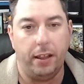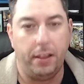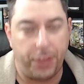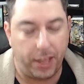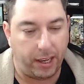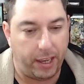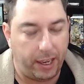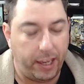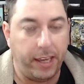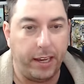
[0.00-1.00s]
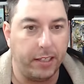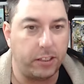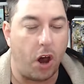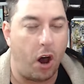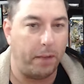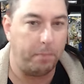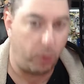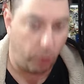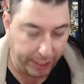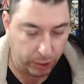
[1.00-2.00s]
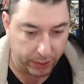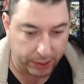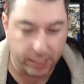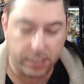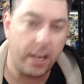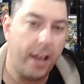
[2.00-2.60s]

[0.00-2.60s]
think he is on point with this.